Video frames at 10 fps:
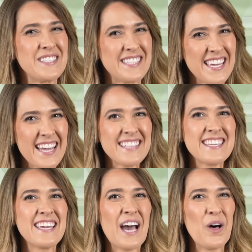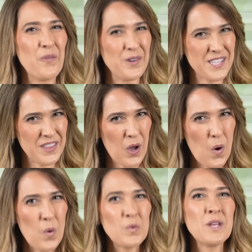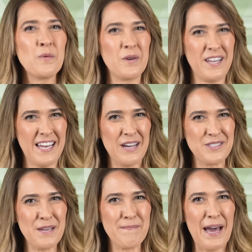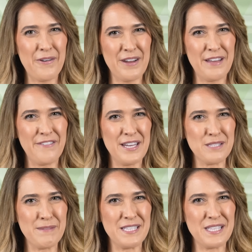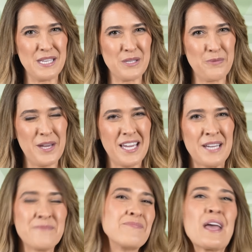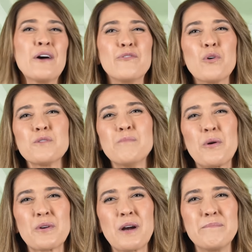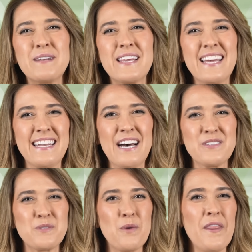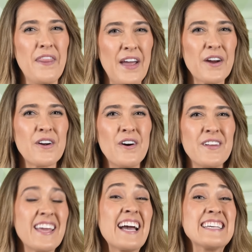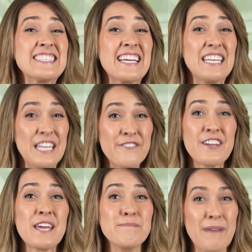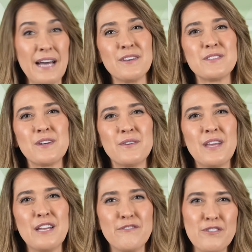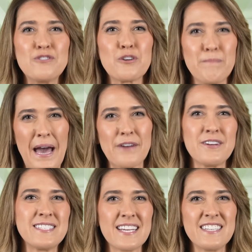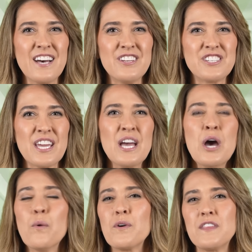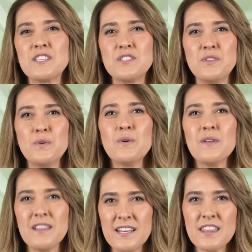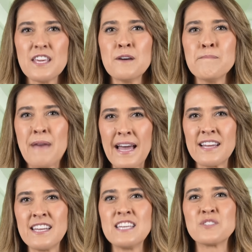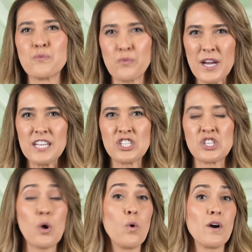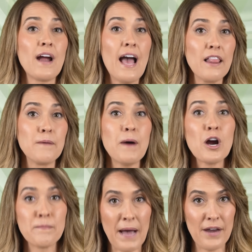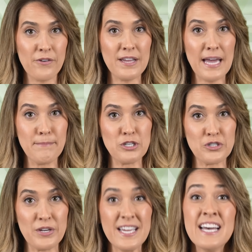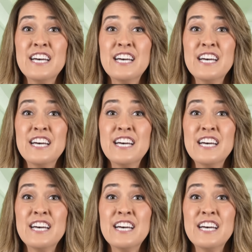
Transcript: CATL wasn't the only one announcing battery advancements this week. Ford Motor Company announced what they're calling a significant milestone in future battery technology with its new lithium manganese rich, or LMR, battery chemistry